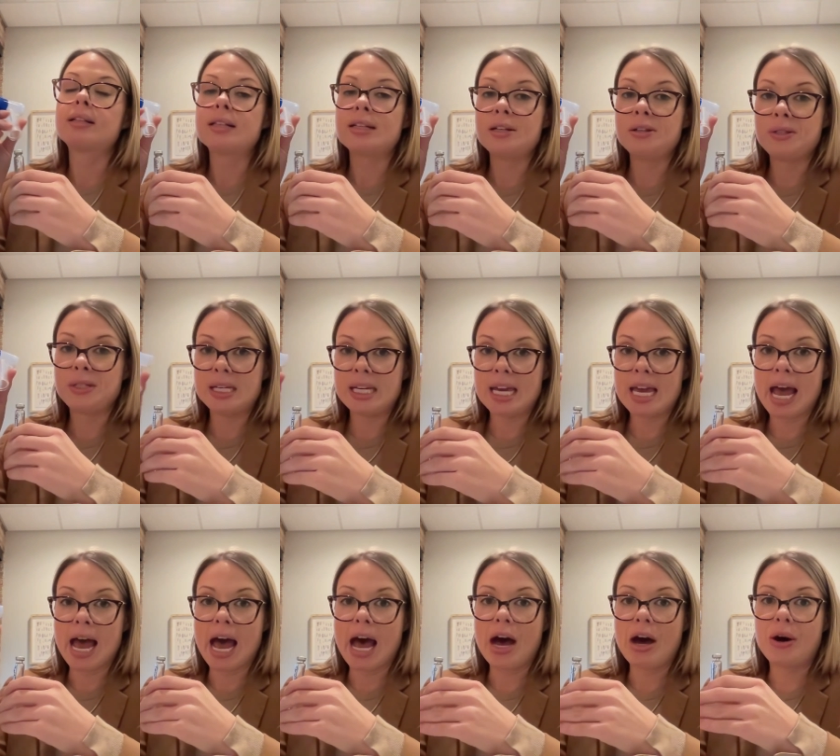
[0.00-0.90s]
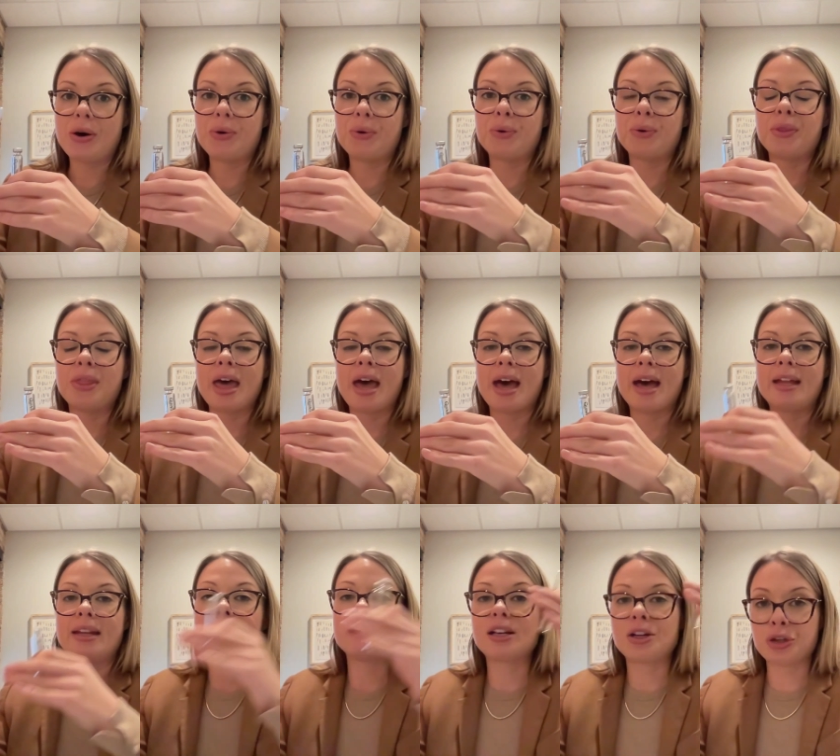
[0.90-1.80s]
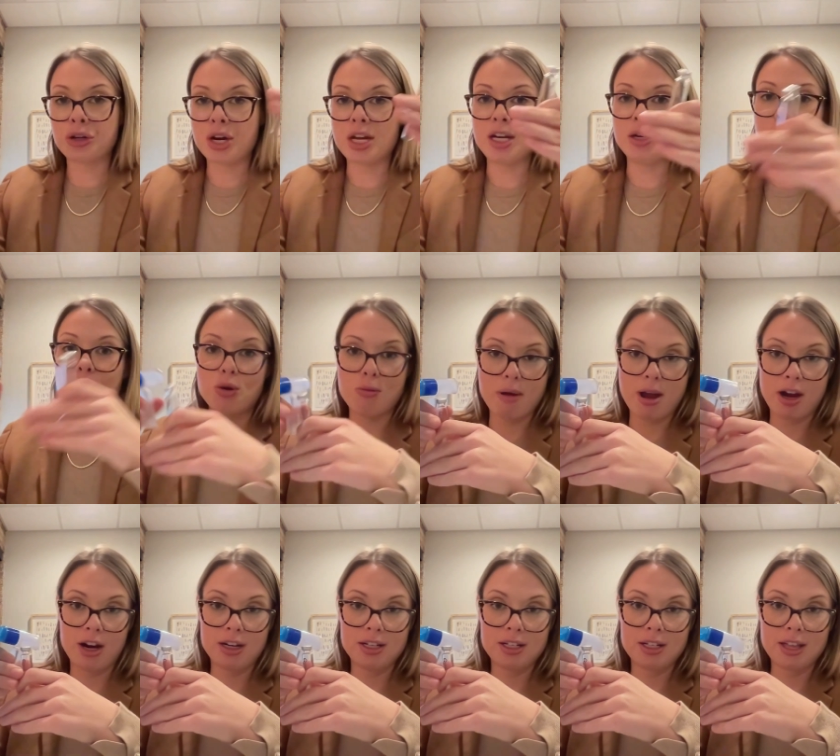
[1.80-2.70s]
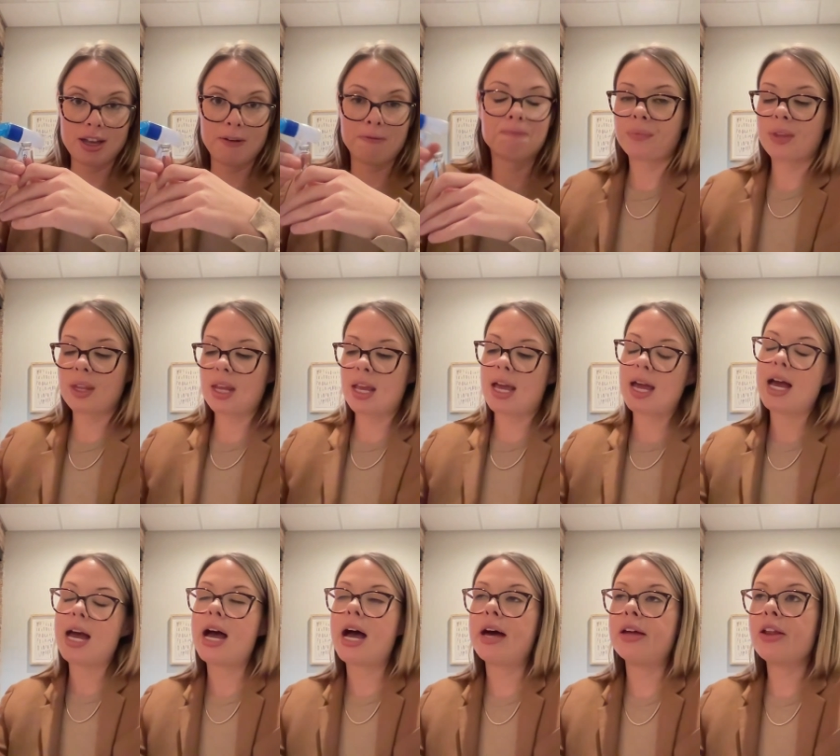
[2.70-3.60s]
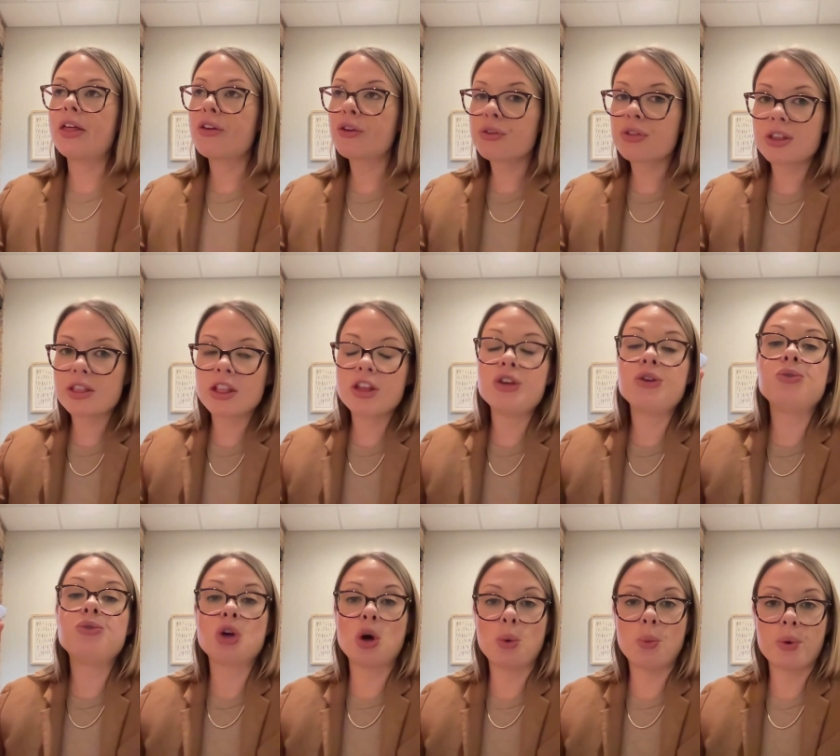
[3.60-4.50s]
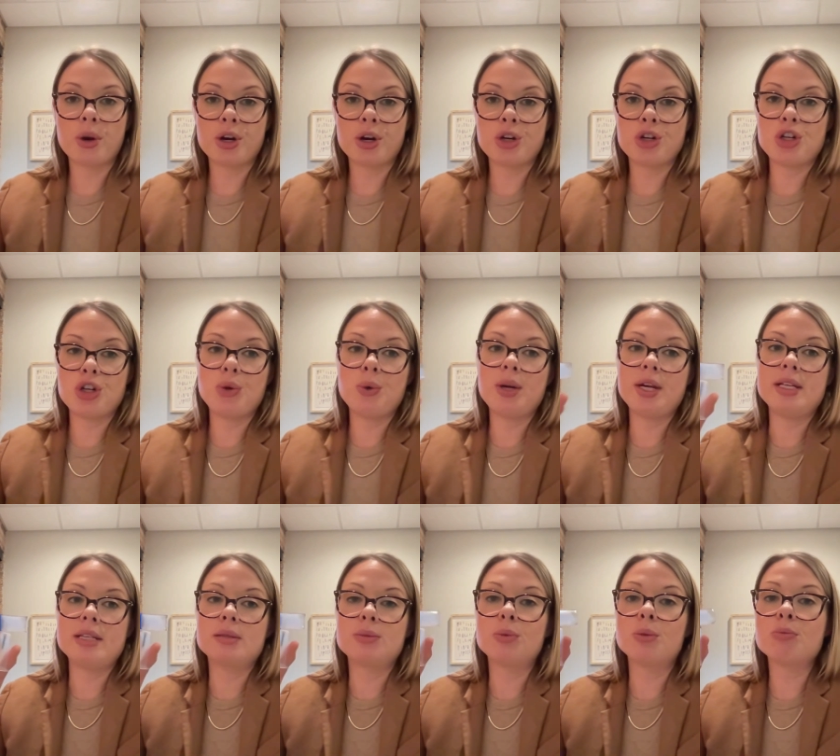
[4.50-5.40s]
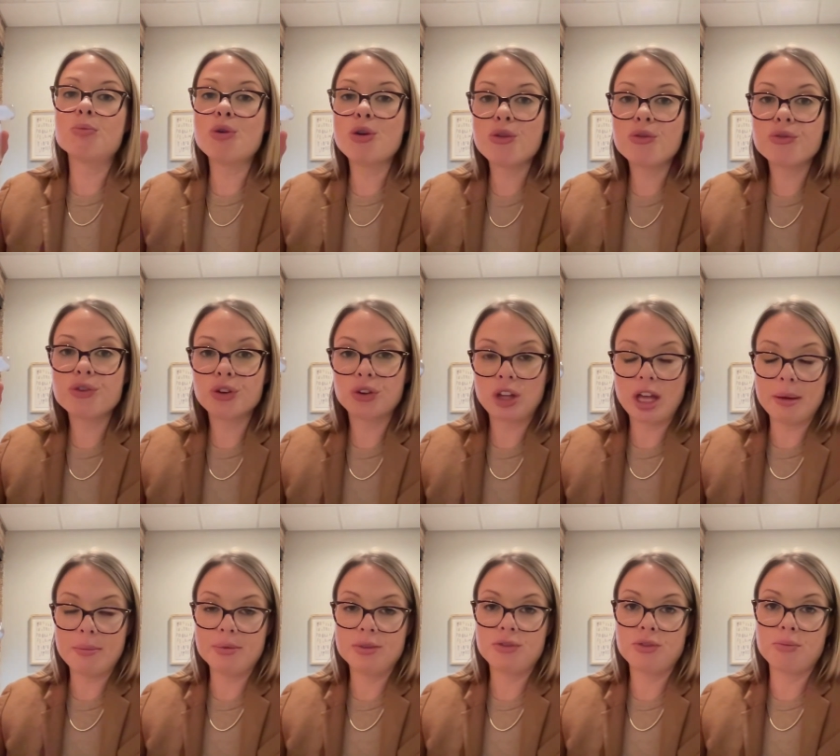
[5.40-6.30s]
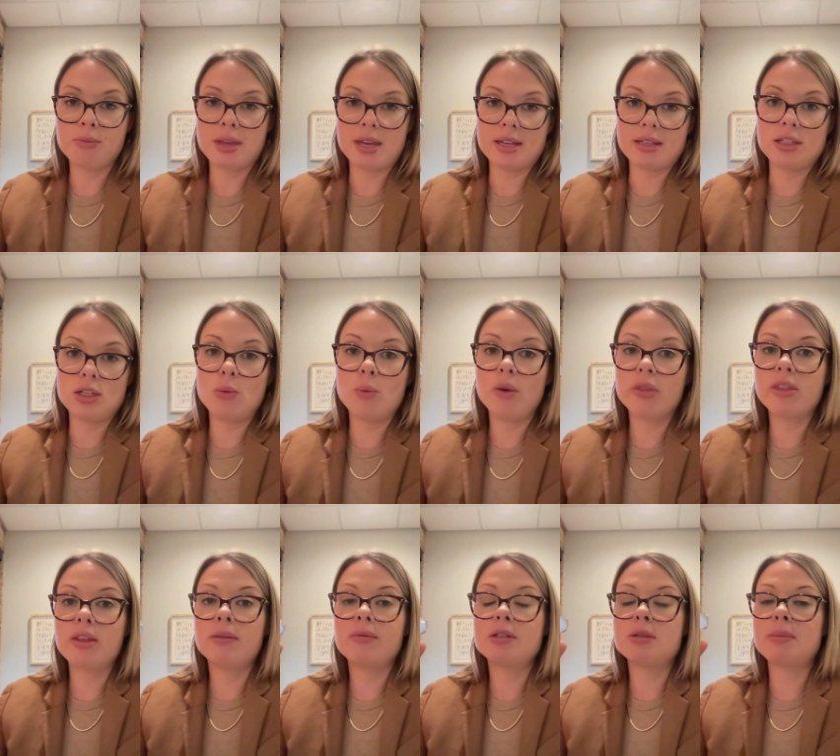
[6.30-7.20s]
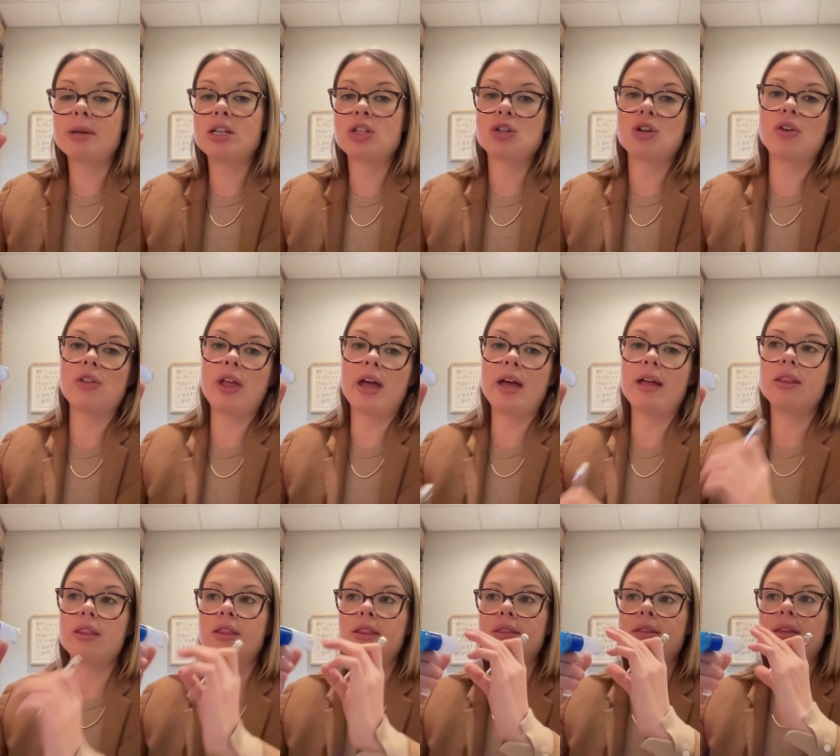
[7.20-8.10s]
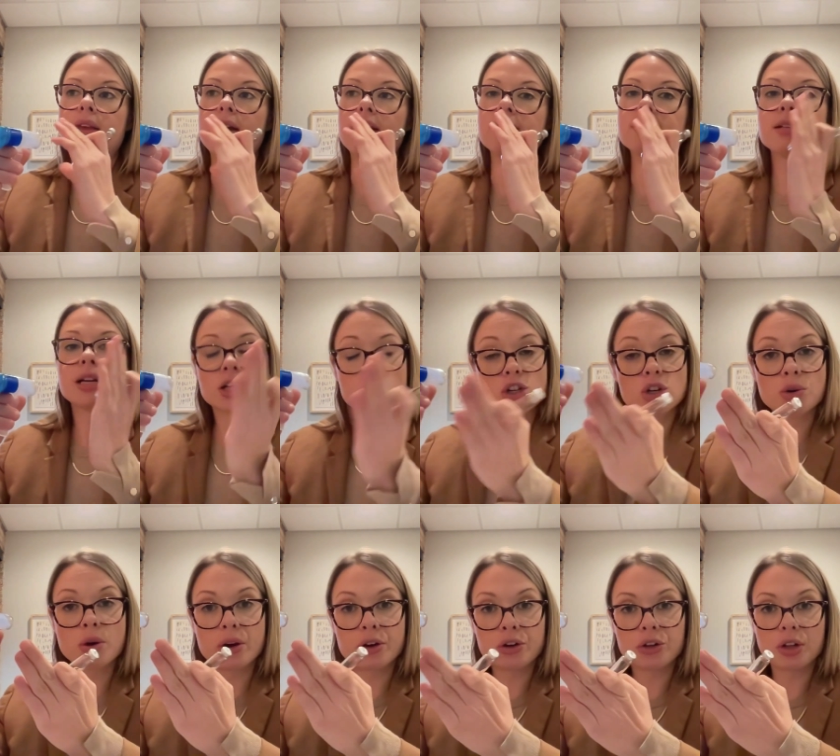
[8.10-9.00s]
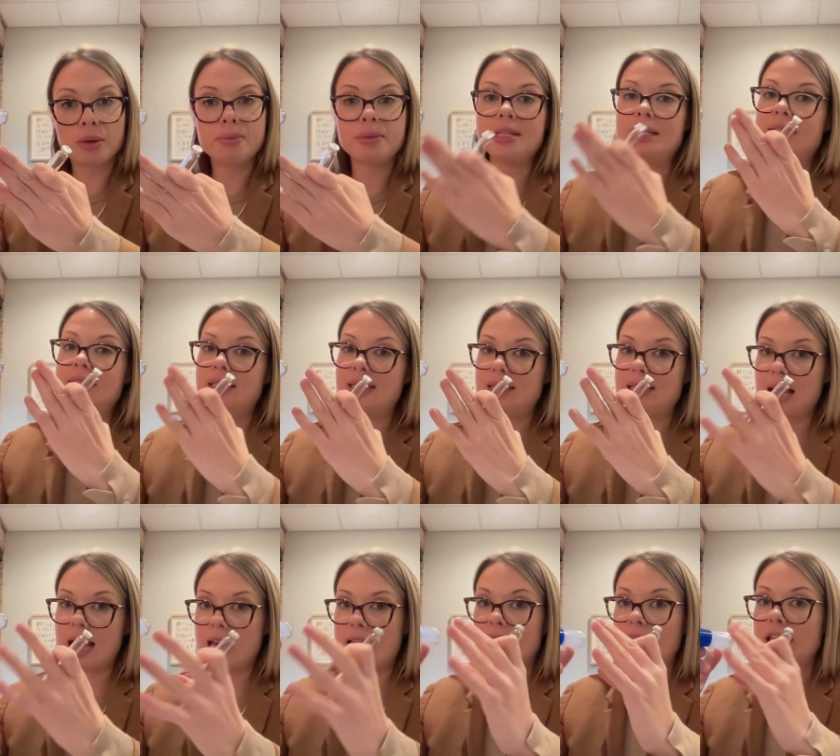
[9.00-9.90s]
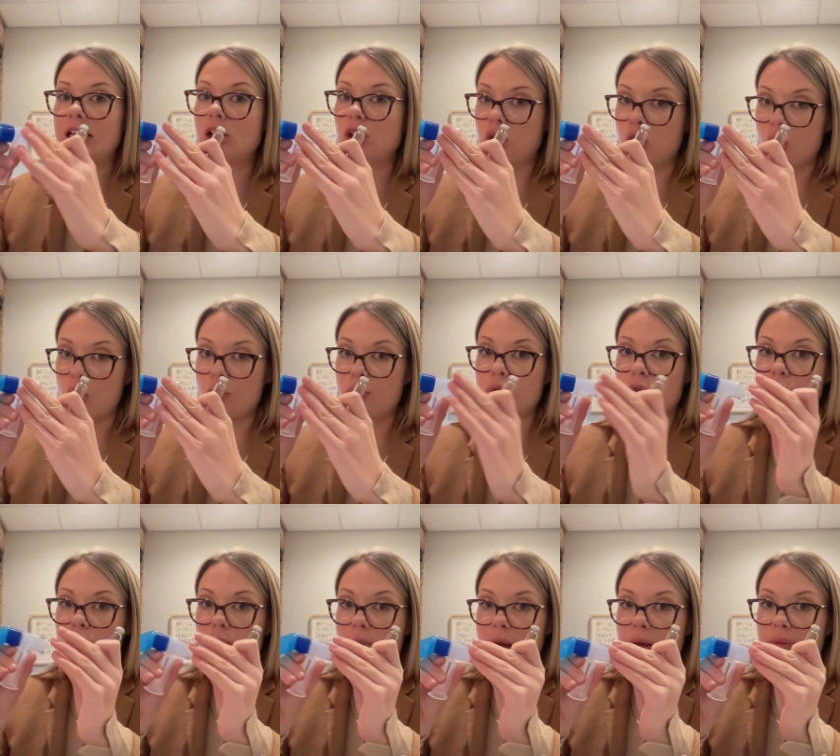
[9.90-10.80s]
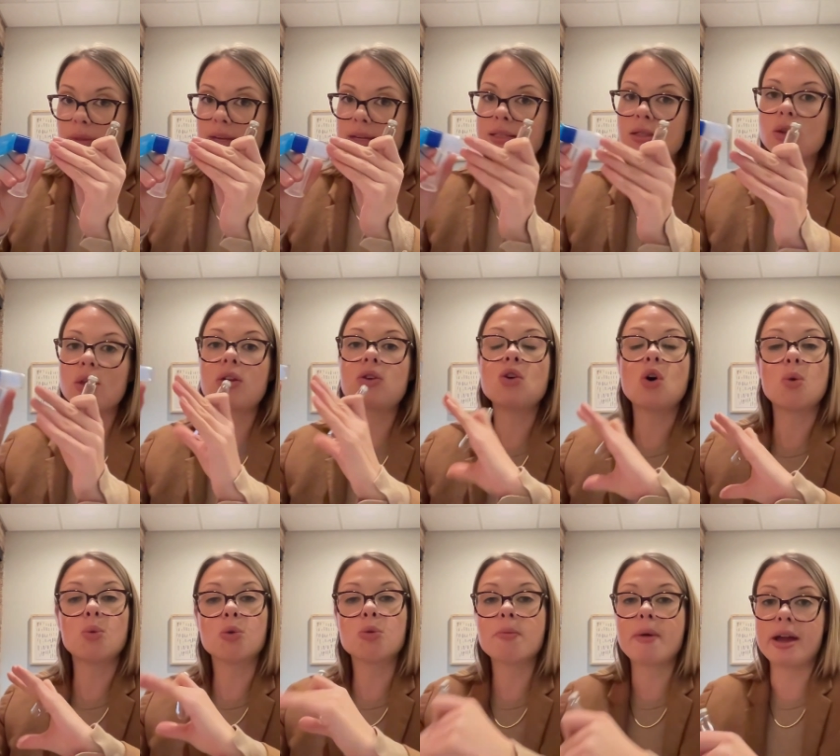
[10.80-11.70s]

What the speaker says: You see how that created room air into there. Another thing that you don't want to do is remove your lips from this. You want to make sure that the suction around your lips is tightly closed around this so that no room